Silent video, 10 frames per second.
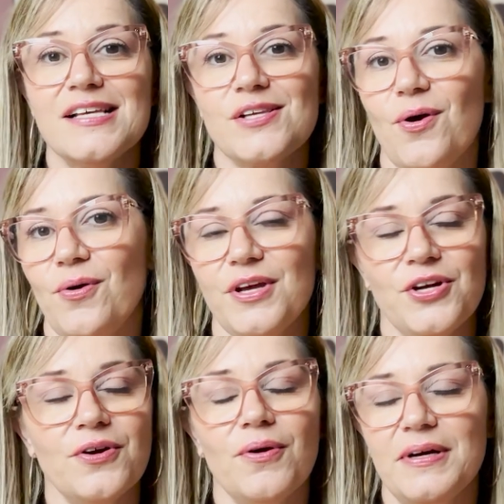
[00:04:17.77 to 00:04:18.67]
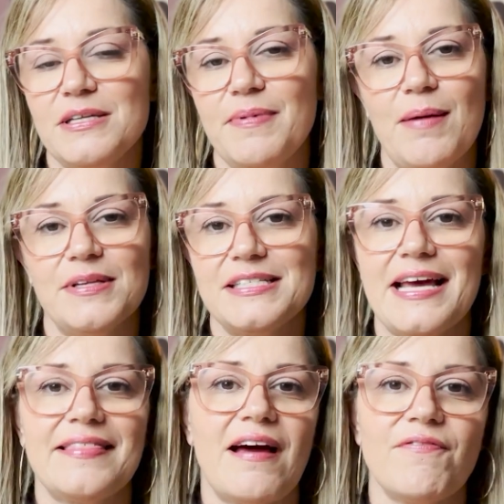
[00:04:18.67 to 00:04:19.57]
So you're going to be able to
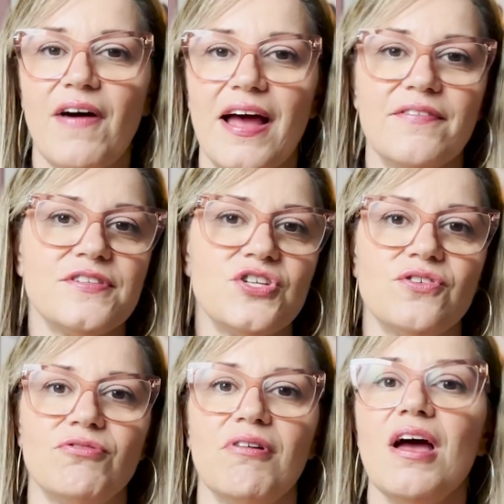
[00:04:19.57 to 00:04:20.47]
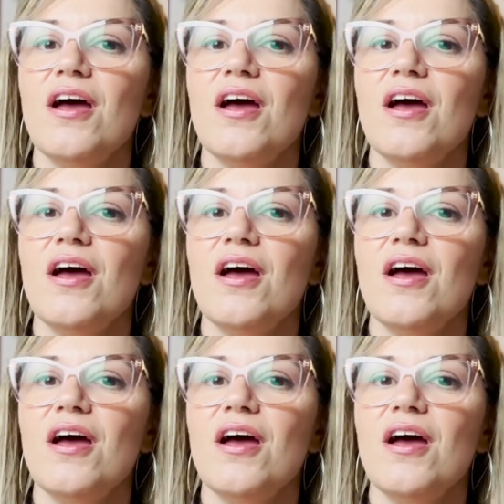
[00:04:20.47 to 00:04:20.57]
take that 5 to